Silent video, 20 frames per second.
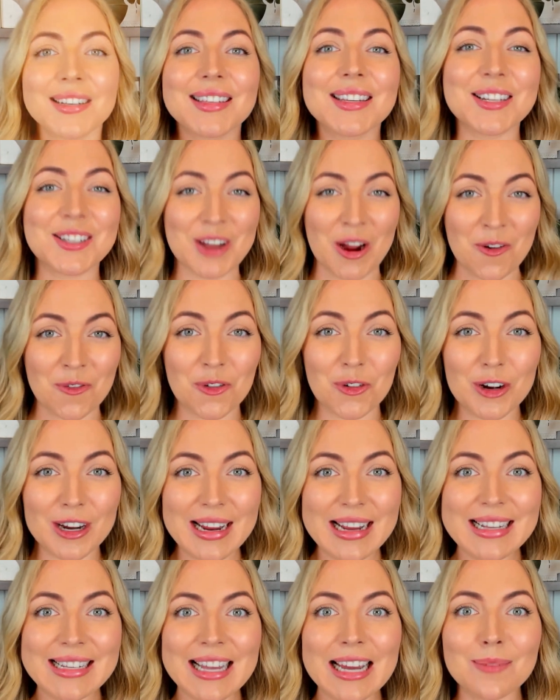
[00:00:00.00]

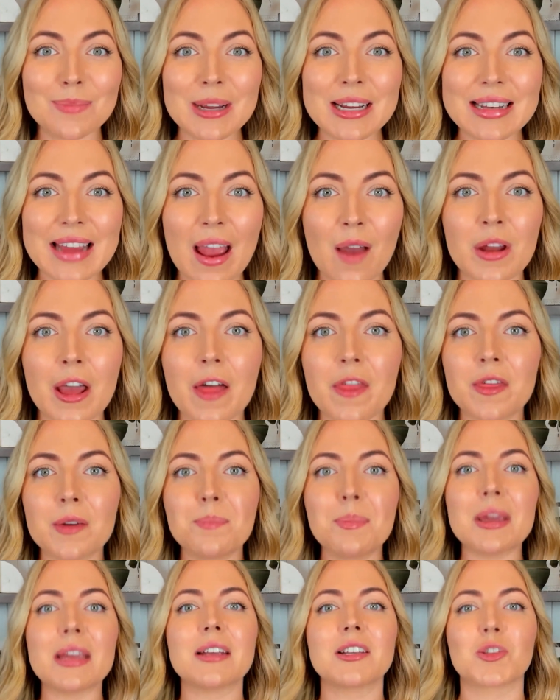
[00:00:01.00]
discovery sent me down the
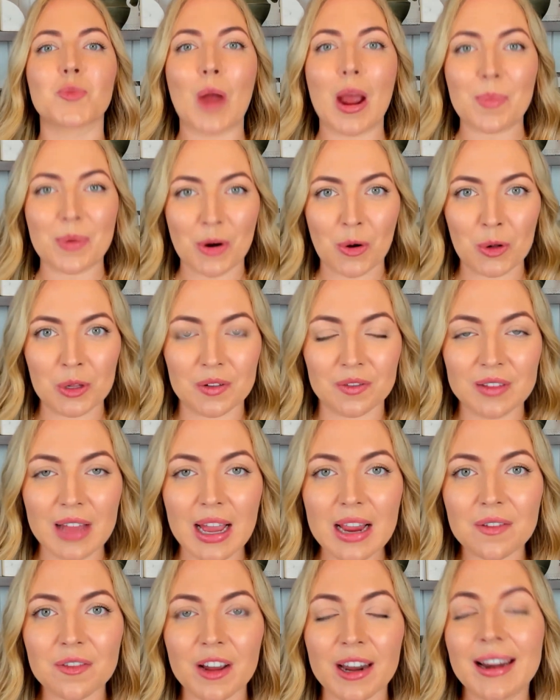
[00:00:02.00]
biggest rabbit hole of
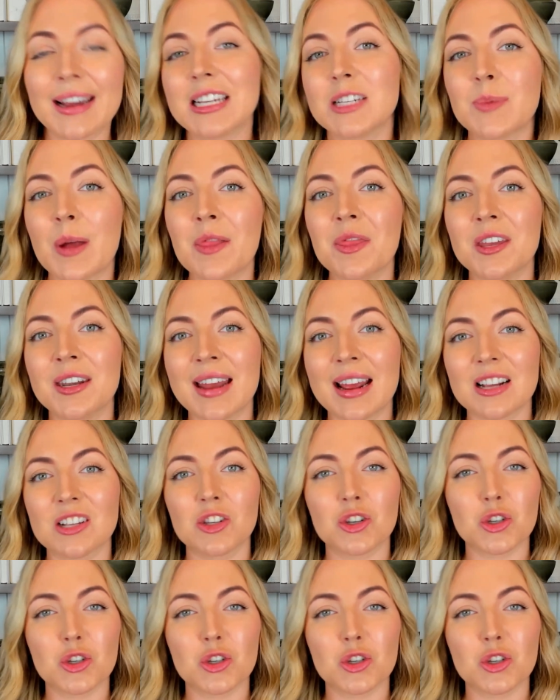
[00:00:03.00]
life, and I spent the next